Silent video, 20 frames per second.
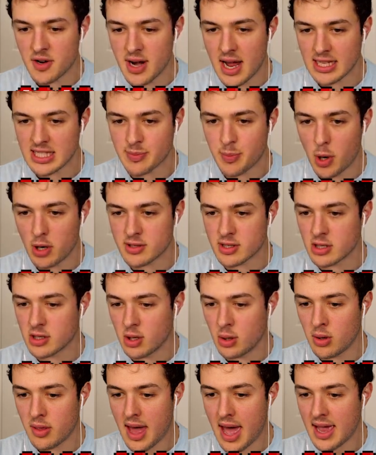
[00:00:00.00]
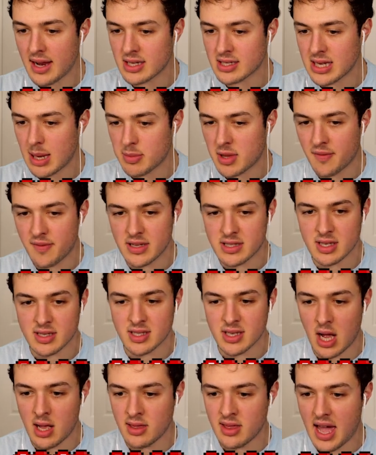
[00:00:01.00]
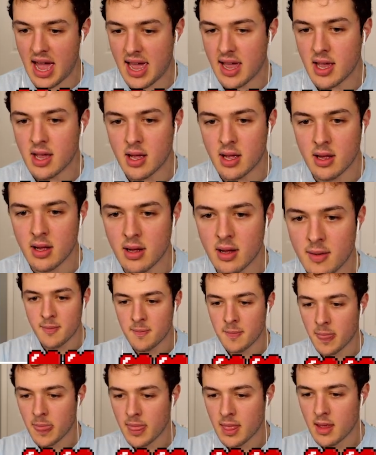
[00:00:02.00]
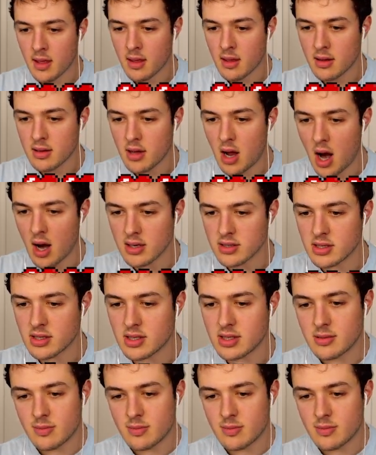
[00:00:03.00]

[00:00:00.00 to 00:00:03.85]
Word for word: You're not supposed to do that, except if it's a Sunday. All right.